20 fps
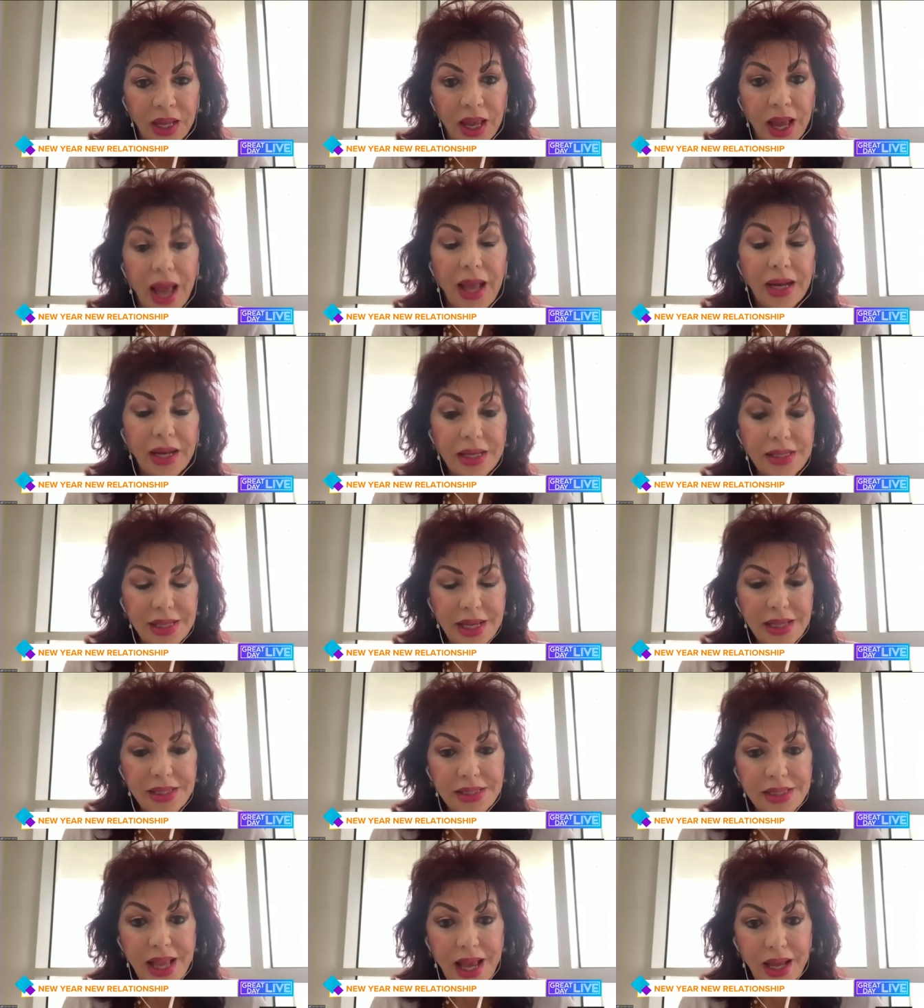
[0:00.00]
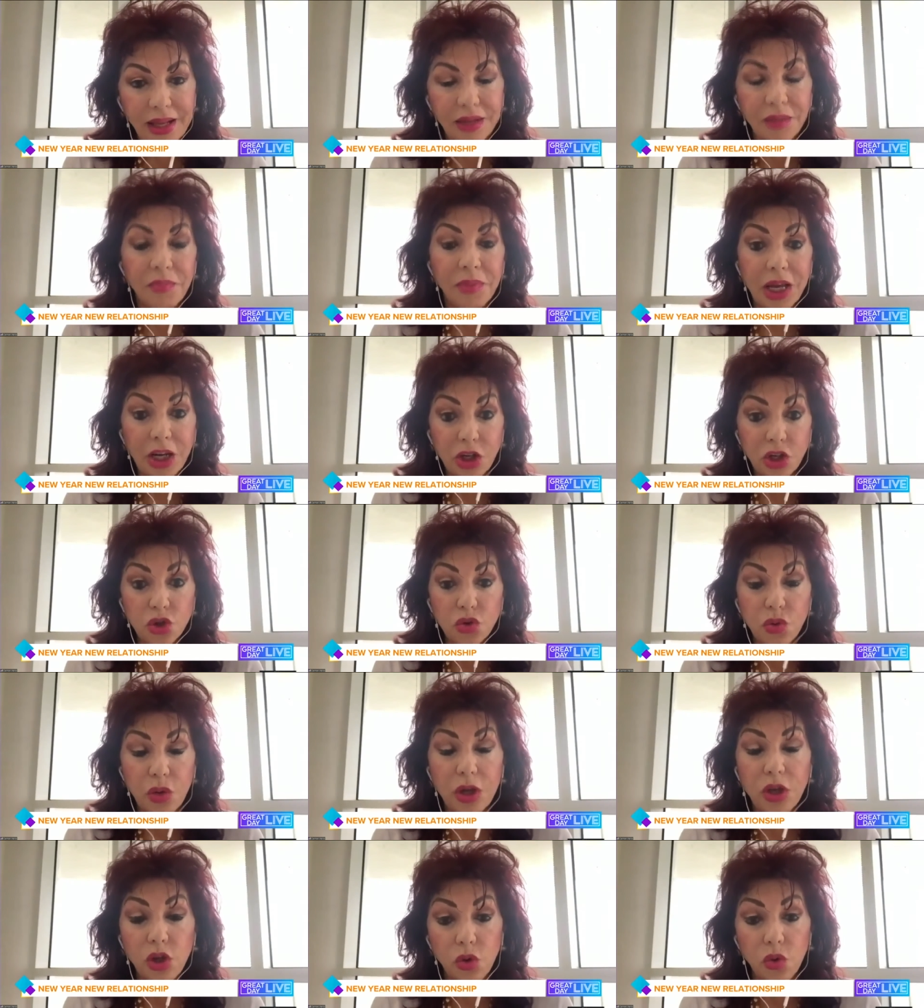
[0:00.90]
And as I said, make
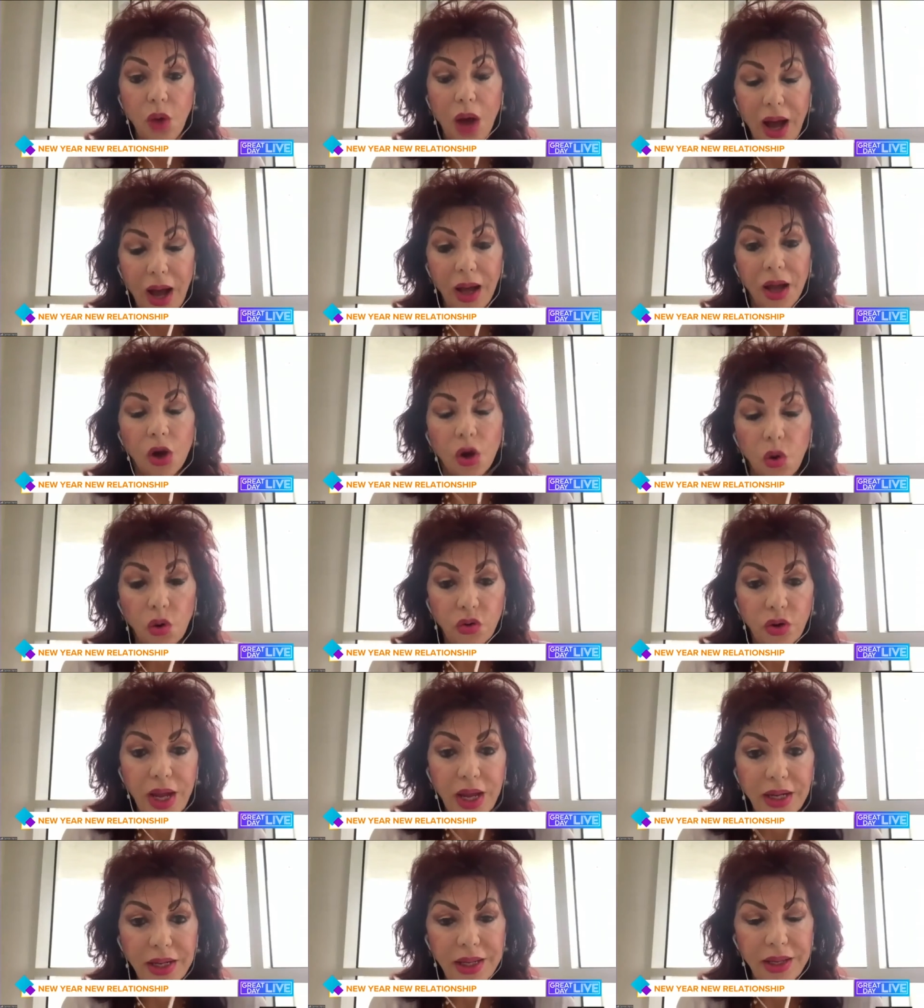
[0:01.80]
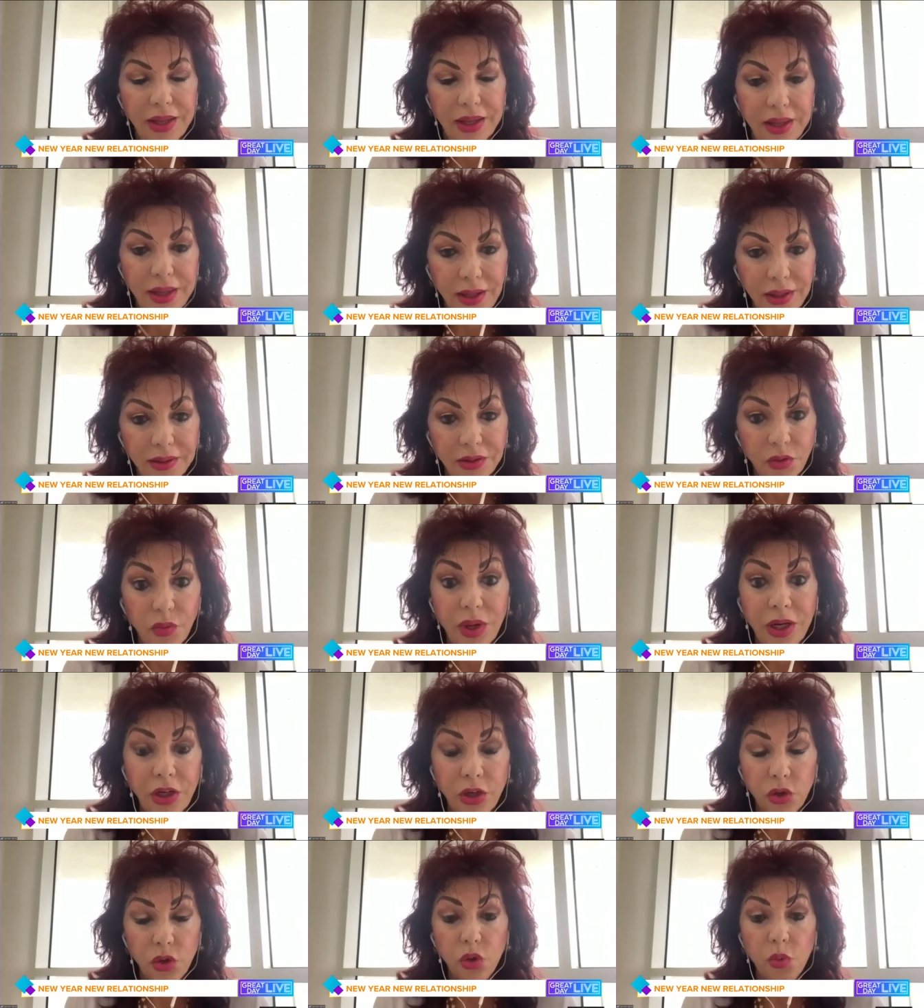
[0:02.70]
sure you are already healed.
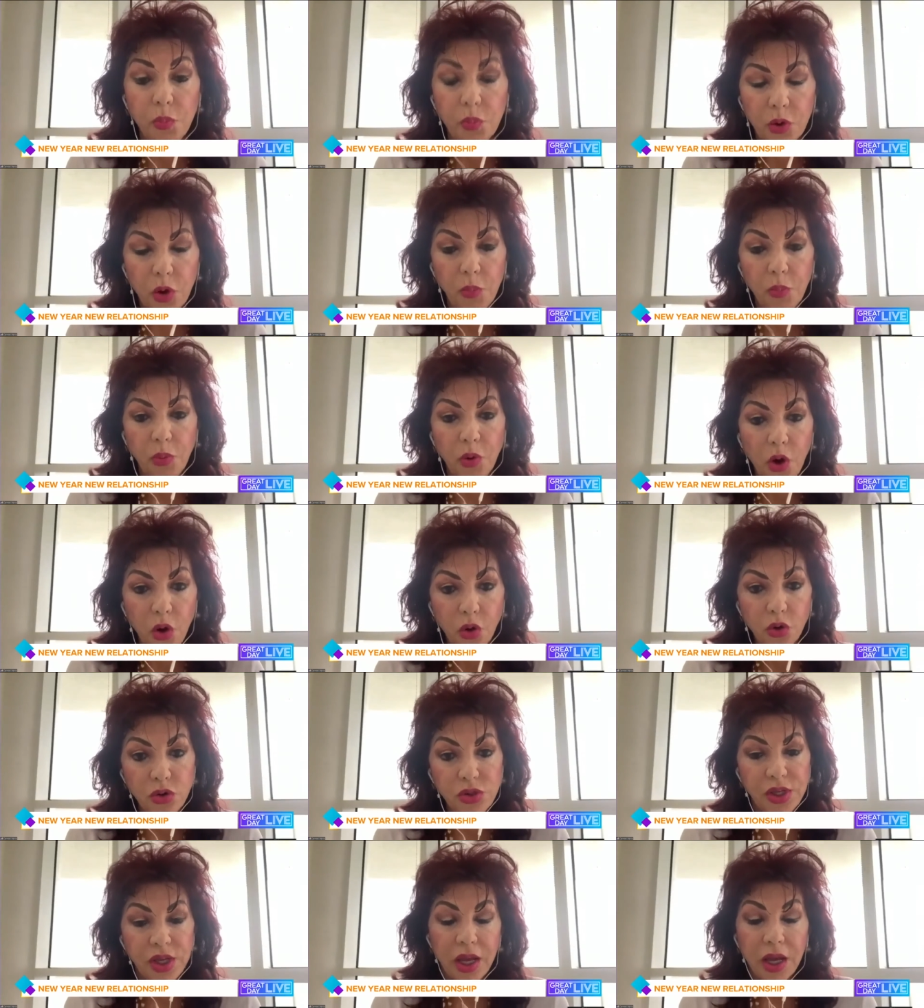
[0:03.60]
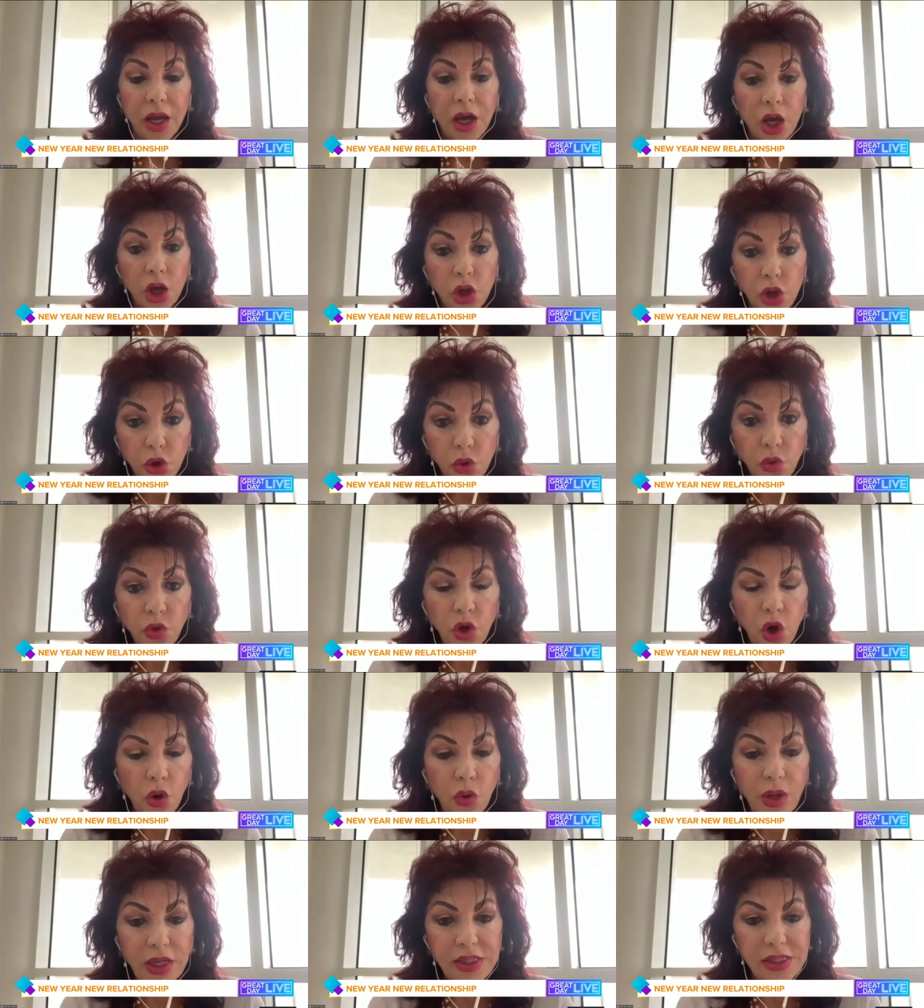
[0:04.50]
When you propose, you
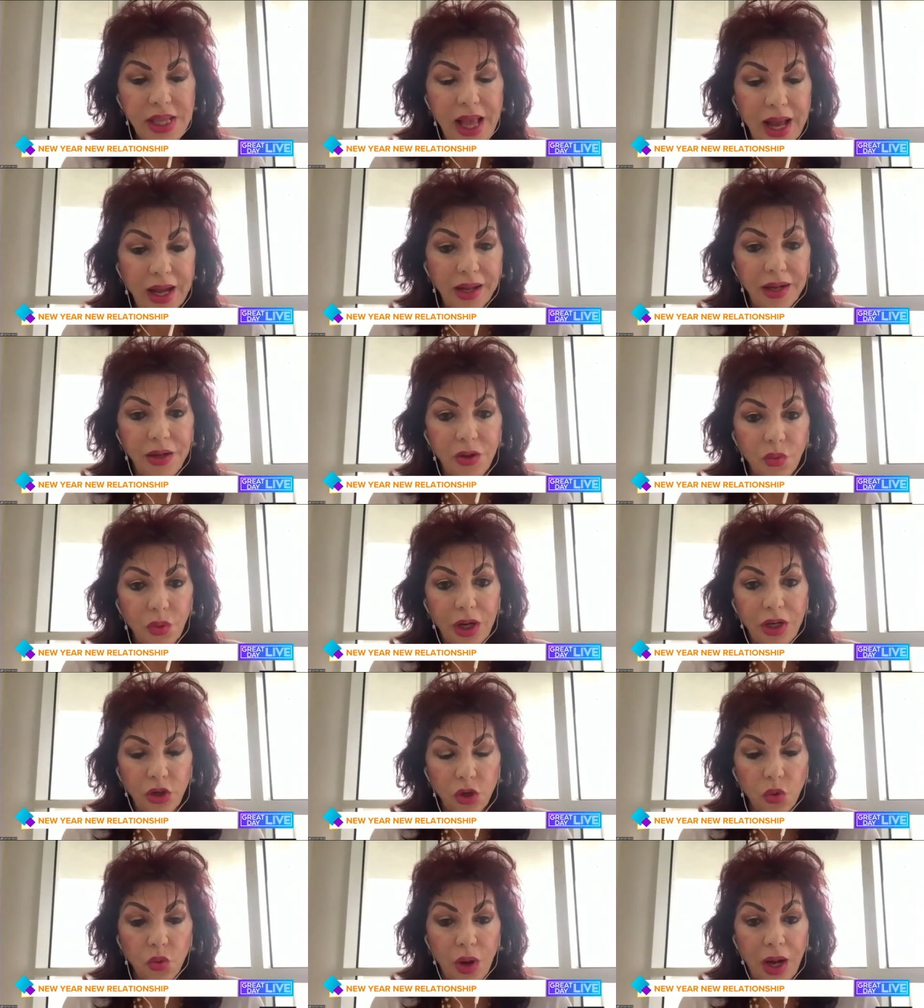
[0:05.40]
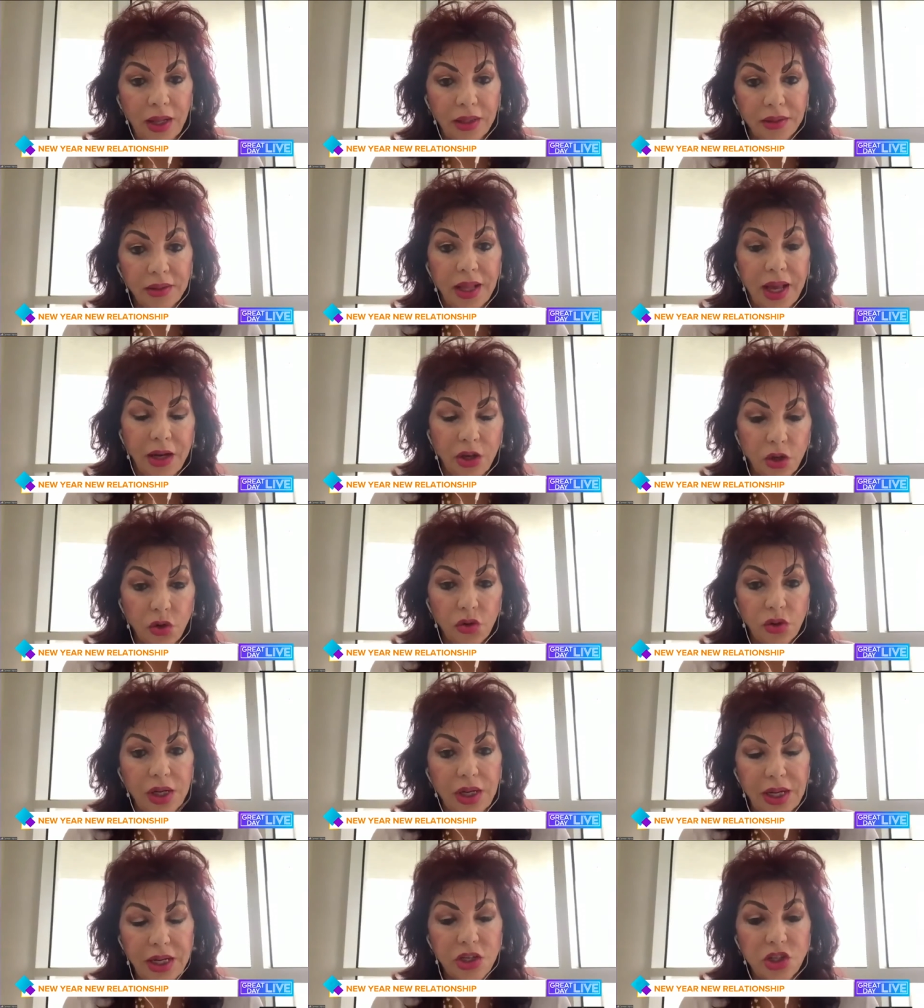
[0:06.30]
know exactly what you want, and your
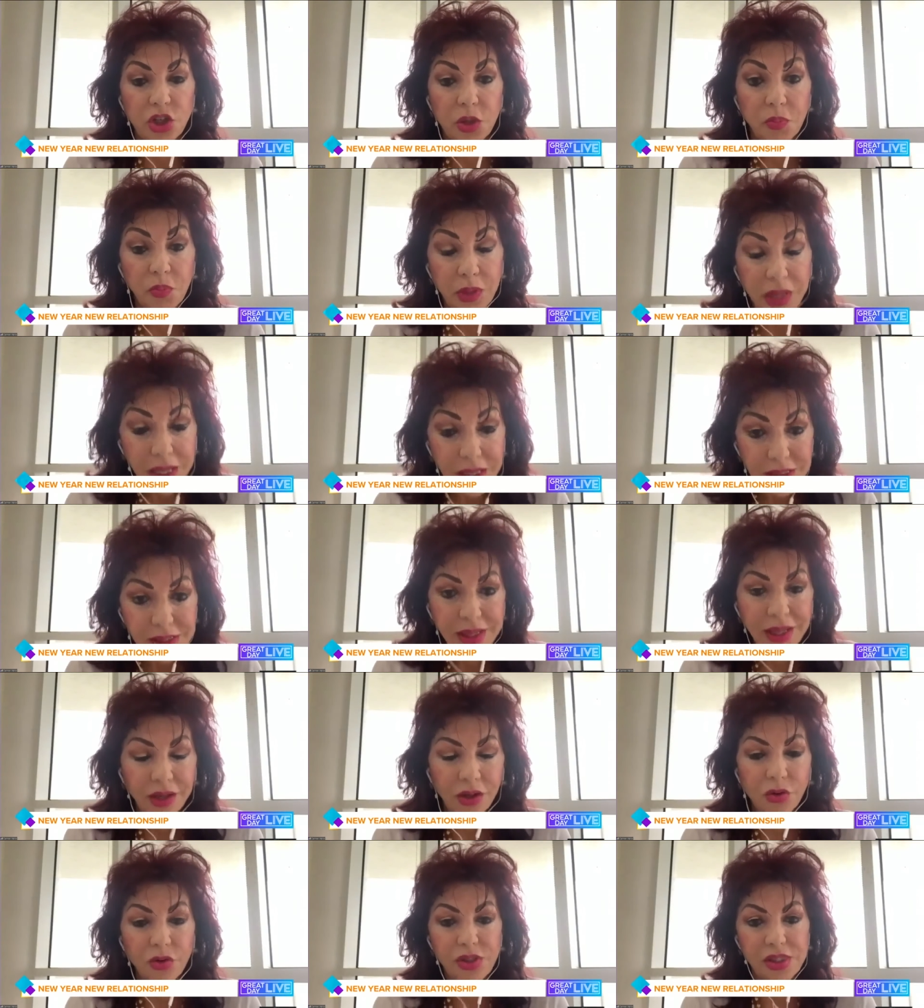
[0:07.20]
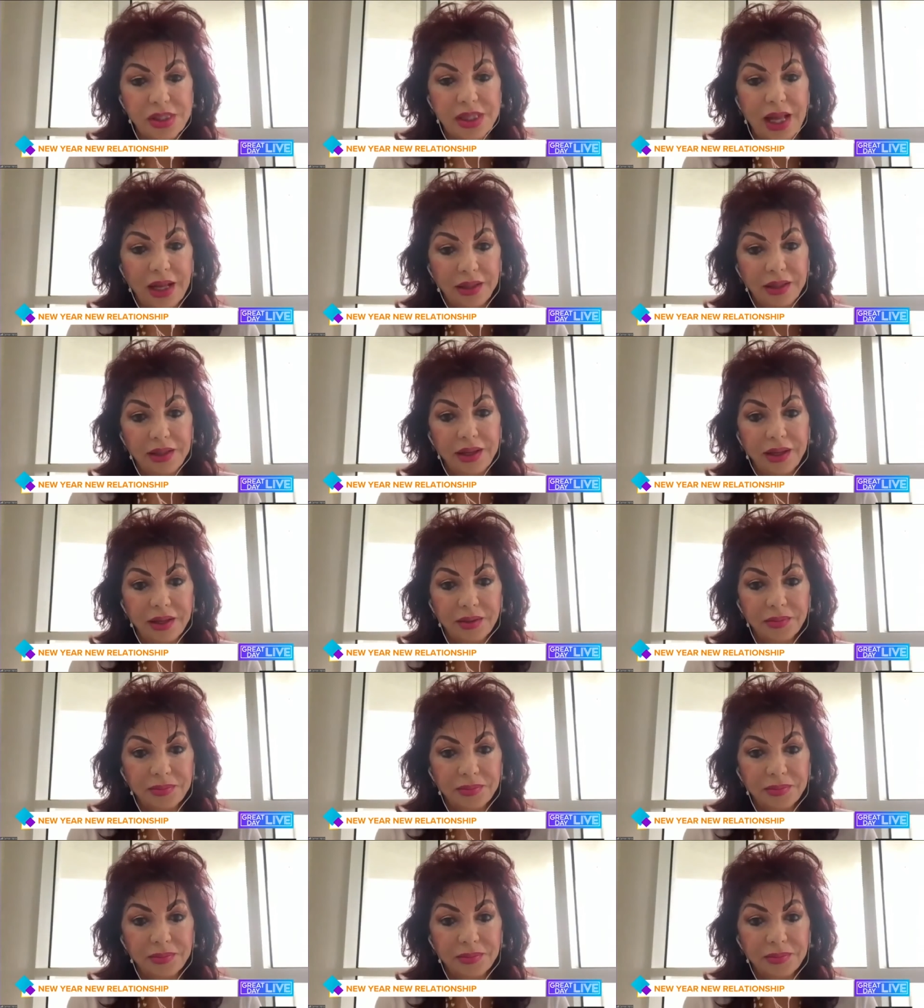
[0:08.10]
relationship is in good standing.